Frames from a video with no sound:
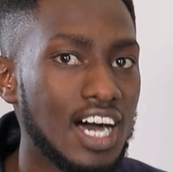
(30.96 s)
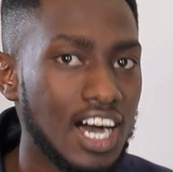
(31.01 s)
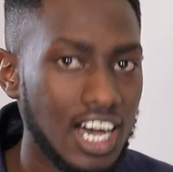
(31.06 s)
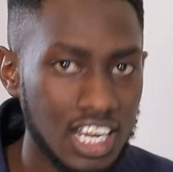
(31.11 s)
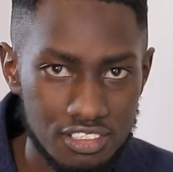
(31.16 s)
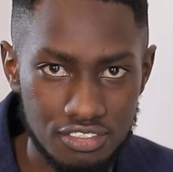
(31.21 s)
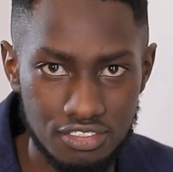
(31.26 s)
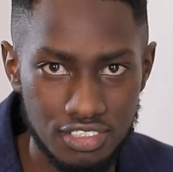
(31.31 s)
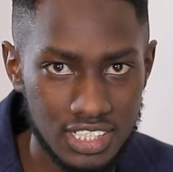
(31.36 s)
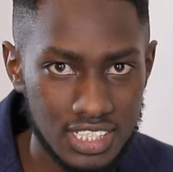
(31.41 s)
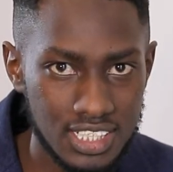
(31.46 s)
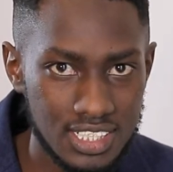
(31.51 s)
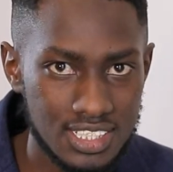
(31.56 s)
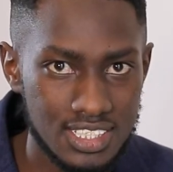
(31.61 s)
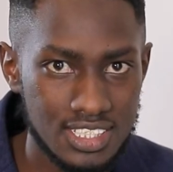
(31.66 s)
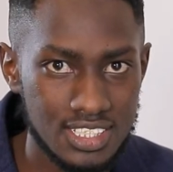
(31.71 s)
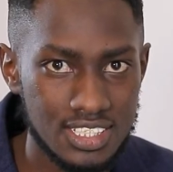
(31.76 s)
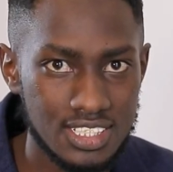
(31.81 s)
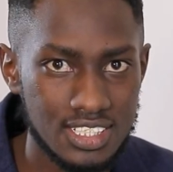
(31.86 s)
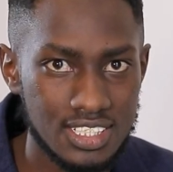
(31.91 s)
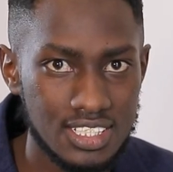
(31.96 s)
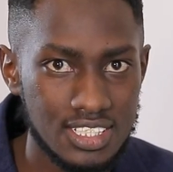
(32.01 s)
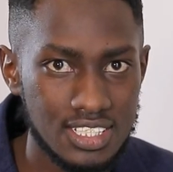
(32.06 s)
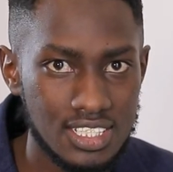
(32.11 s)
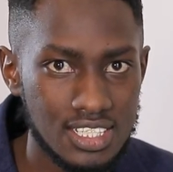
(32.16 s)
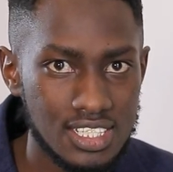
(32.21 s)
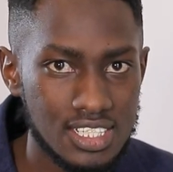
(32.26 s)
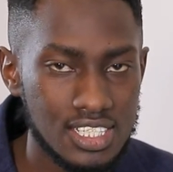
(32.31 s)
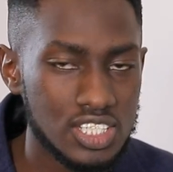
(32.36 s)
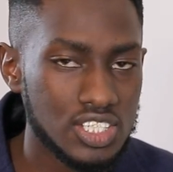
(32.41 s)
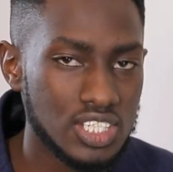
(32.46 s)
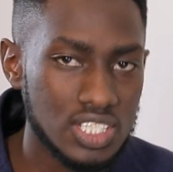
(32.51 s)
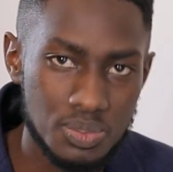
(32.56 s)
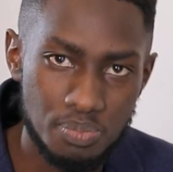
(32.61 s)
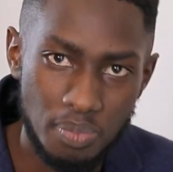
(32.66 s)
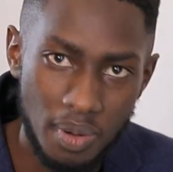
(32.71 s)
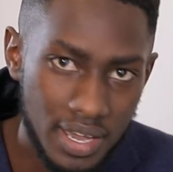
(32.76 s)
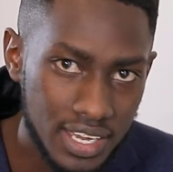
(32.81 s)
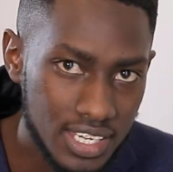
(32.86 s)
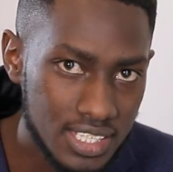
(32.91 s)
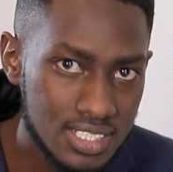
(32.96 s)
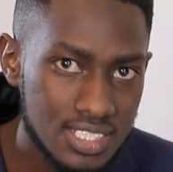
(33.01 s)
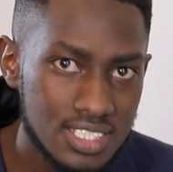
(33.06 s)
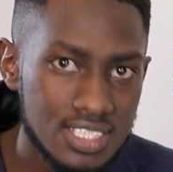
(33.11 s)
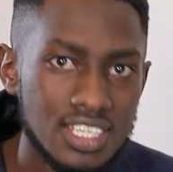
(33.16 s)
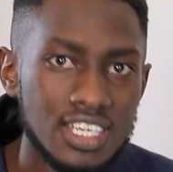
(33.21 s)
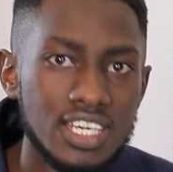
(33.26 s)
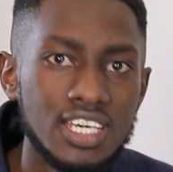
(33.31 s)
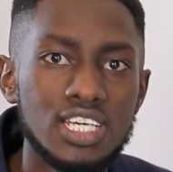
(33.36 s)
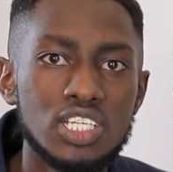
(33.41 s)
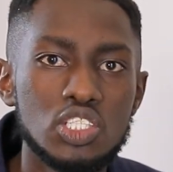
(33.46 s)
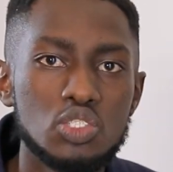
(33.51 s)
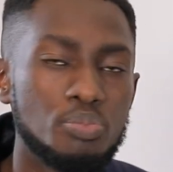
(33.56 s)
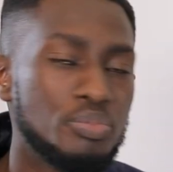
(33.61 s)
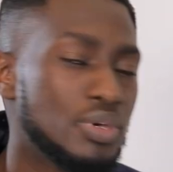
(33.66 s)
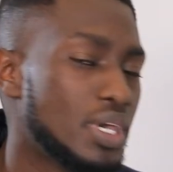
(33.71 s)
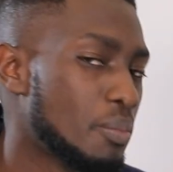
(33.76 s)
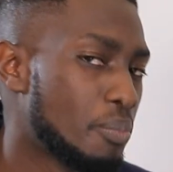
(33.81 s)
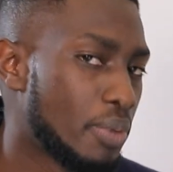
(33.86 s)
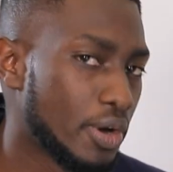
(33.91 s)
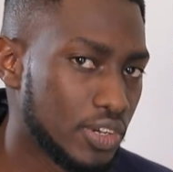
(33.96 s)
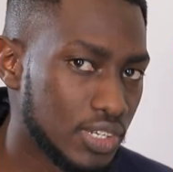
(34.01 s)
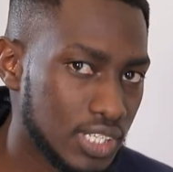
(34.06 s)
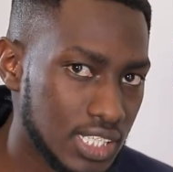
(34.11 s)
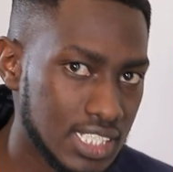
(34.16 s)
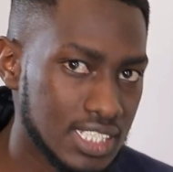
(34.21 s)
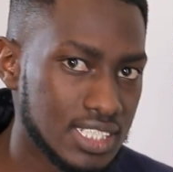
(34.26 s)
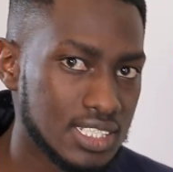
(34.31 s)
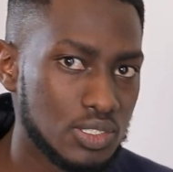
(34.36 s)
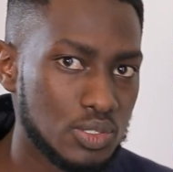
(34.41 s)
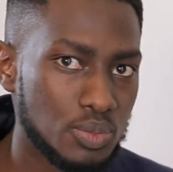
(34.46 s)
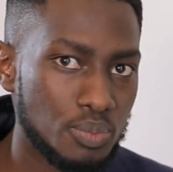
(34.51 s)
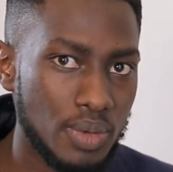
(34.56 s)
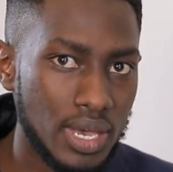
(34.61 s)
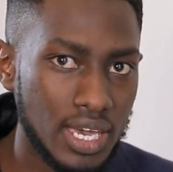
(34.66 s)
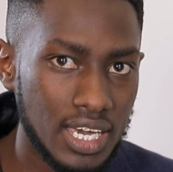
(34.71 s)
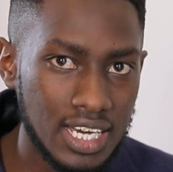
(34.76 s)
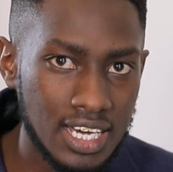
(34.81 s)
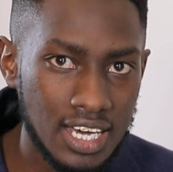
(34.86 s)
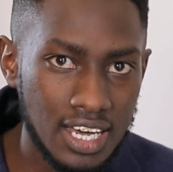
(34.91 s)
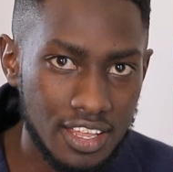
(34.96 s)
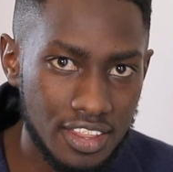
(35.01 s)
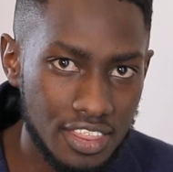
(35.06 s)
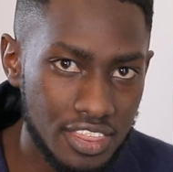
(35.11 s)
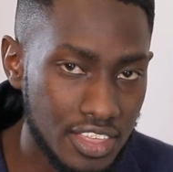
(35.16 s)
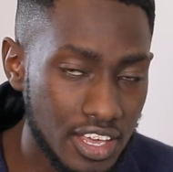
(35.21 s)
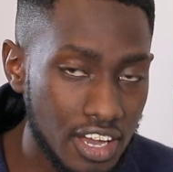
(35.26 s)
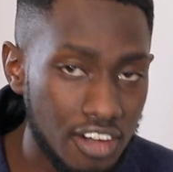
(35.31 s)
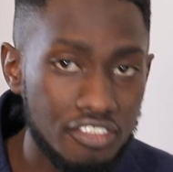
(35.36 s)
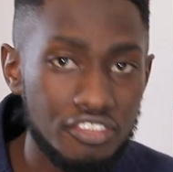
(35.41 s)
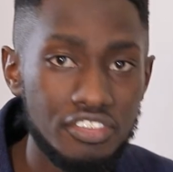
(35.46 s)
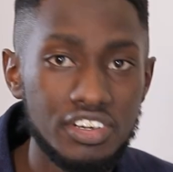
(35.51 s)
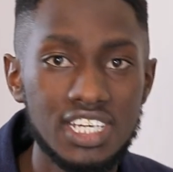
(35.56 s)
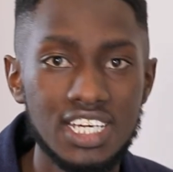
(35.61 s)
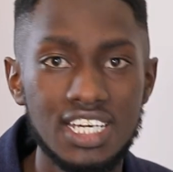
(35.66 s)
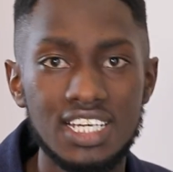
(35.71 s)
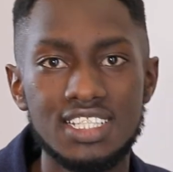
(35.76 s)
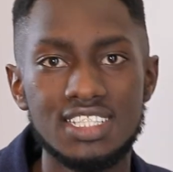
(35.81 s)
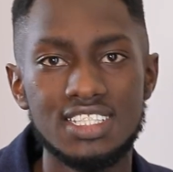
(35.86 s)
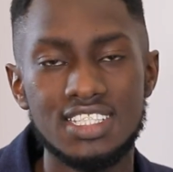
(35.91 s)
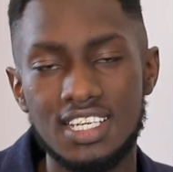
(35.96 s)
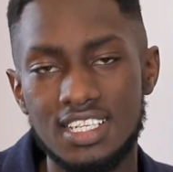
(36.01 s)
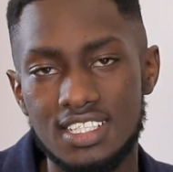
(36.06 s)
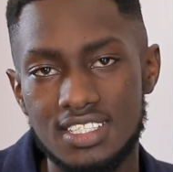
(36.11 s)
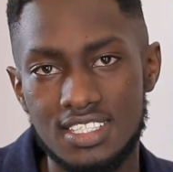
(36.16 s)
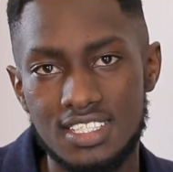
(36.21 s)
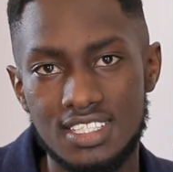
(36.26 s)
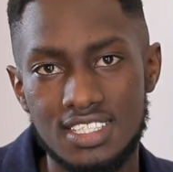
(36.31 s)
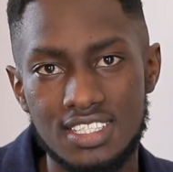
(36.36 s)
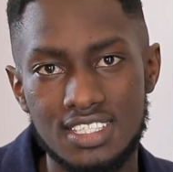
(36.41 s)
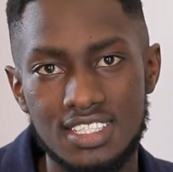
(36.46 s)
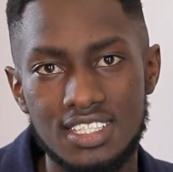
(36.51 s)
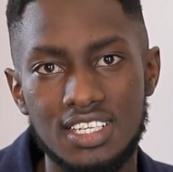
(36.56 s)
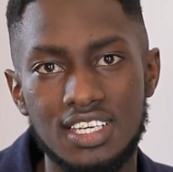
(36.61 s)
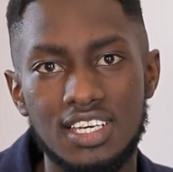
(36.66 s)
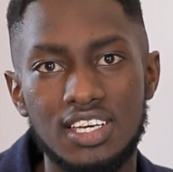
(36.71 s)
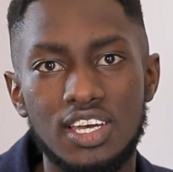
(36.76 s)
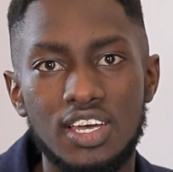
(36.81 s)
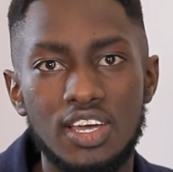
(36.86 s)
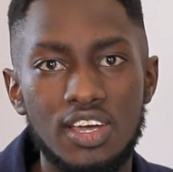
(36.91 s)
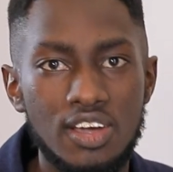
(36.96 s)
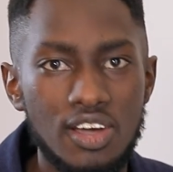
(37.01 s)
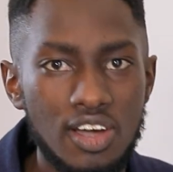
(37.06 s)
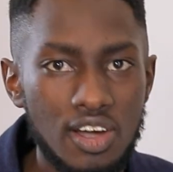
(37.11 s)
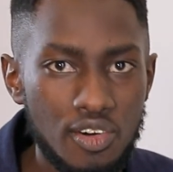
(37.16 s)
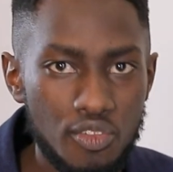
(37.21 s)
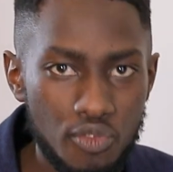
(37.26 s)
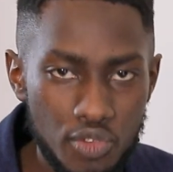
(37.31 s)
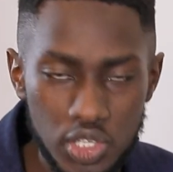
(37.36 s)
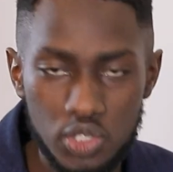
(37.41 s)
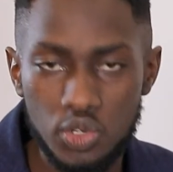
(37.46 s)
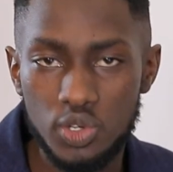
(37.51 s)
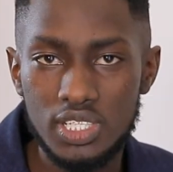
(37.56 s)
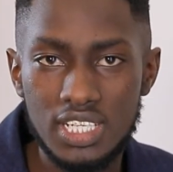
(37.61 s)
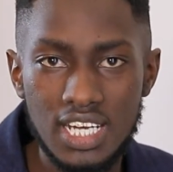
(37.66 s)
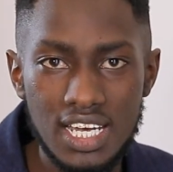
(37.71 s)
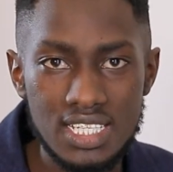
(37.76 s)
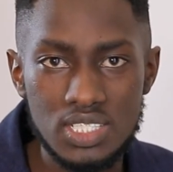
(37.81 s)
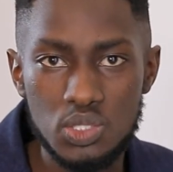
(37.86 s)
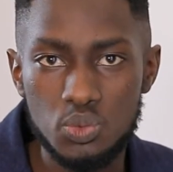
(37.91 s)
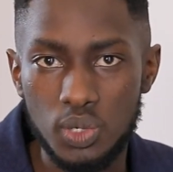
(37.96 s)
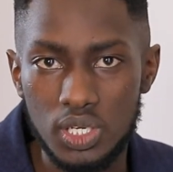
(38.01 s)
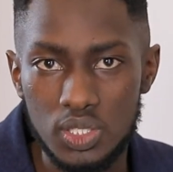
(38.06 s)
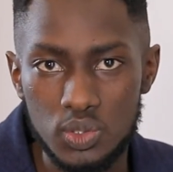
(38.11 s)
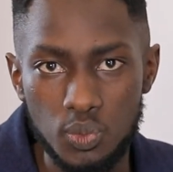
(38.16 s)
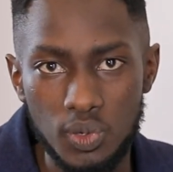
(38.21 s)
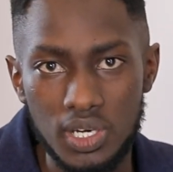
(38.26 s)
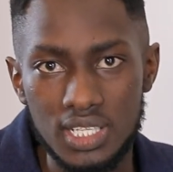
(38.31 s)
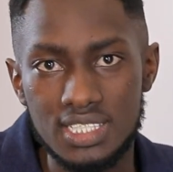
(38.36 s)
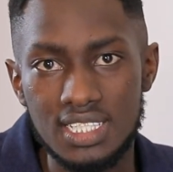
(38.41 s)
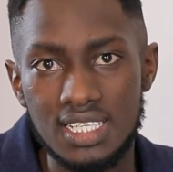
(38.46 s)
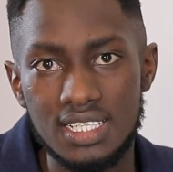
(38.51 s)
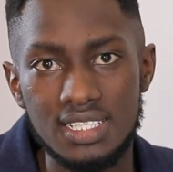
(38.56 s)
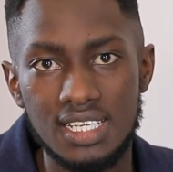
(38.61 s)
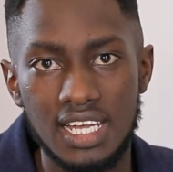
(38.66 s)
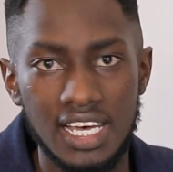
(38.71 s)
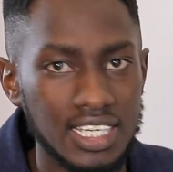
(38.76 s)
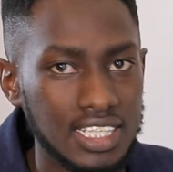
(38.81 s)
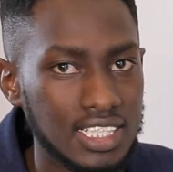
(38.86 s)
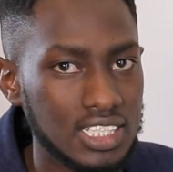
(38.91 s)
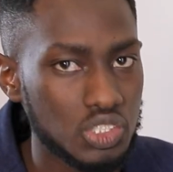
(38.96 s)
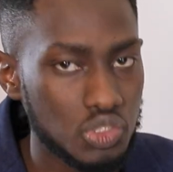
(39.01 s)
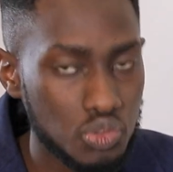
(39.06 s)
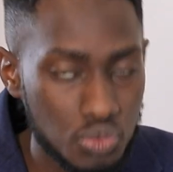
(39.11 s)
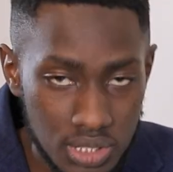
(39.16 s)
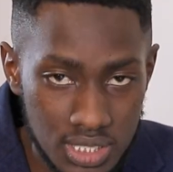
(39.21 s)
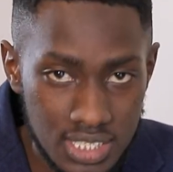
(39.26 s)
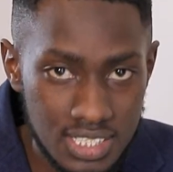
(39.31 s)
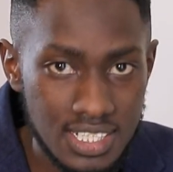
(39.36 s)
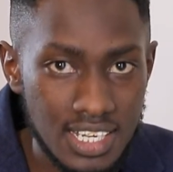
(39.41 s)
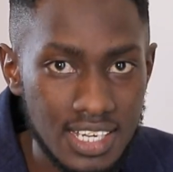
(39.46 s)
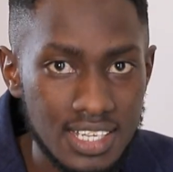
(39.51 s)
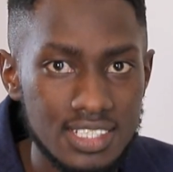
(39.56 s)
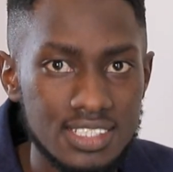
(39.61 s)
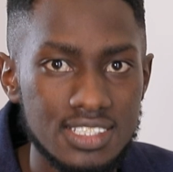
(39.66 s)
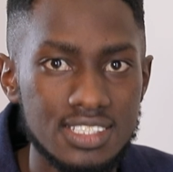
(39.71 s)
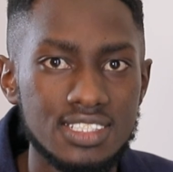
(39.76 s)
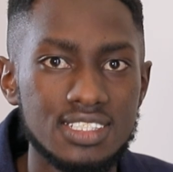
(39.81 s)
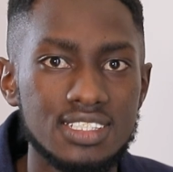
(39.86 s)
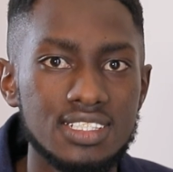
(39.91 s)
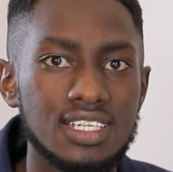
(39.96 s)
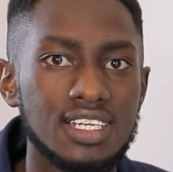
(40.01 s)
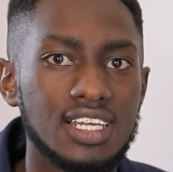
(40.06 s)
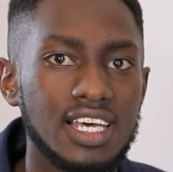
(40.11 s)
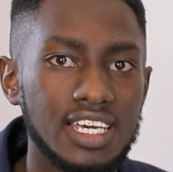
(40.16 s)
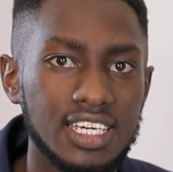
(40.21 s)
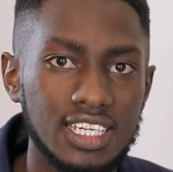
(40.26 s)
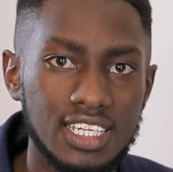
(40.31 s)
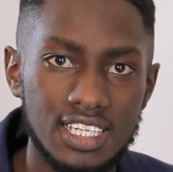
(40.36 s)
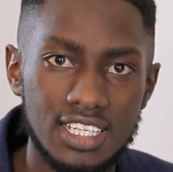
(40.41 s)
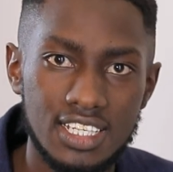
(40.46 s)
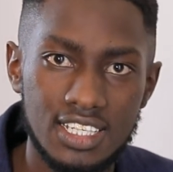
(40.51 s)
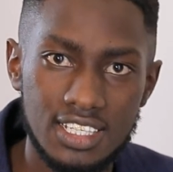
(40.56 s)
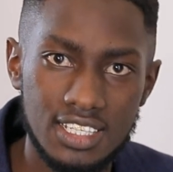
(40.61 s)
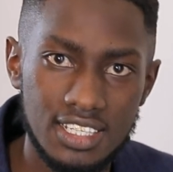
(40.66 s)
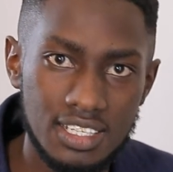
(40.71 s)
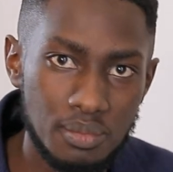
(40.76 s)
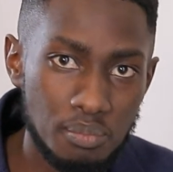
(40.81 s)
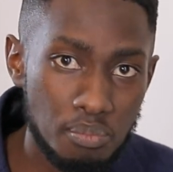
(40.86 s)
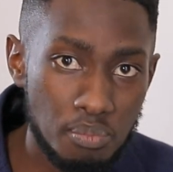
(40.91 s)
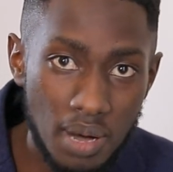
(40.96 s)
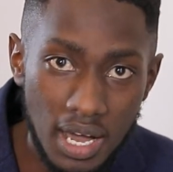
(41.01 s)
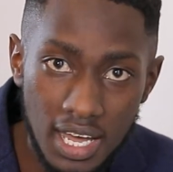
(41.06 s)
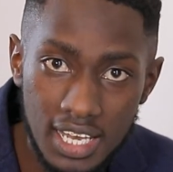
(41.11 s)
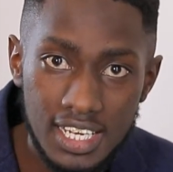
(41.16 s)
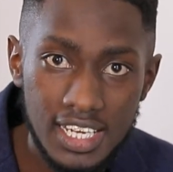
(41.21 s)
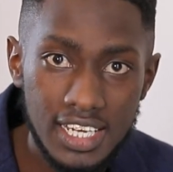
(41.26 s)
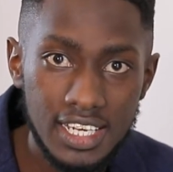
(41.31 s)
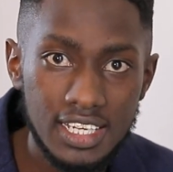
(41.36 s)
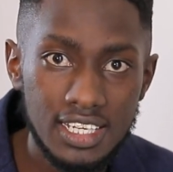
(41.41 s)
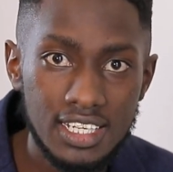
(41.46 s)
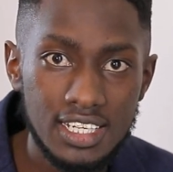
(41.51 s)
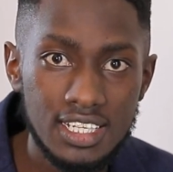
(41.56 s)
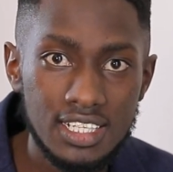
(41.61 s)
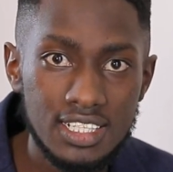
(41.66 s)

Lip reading: advocate. She aspires to be a pioneer to make the African dance recognized worldwide, like street dance, like ballet.